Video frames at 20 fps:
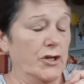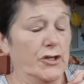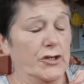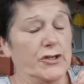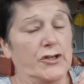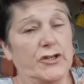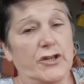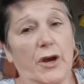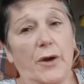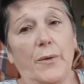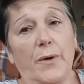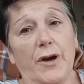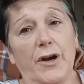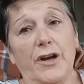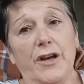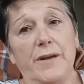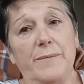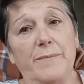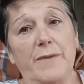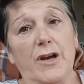So
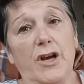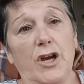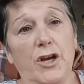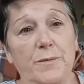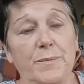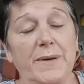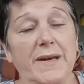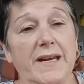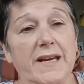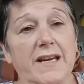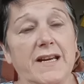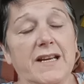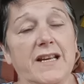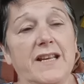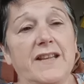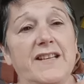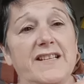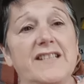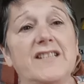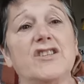I'm hoping
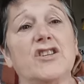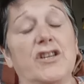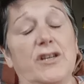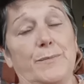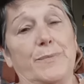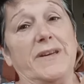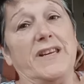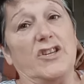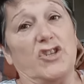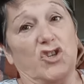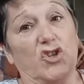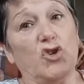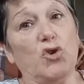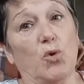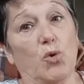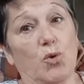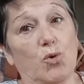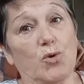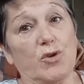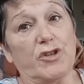this is going to be a
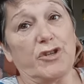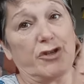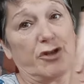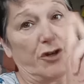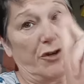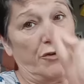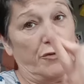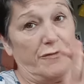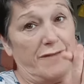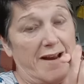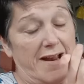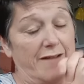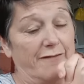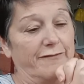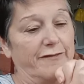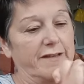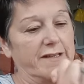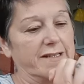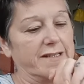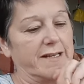short
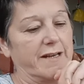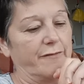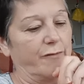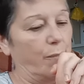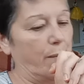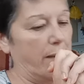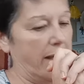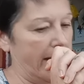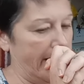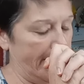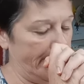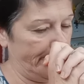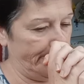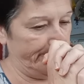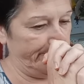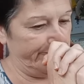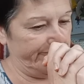turnaround for this giveaway.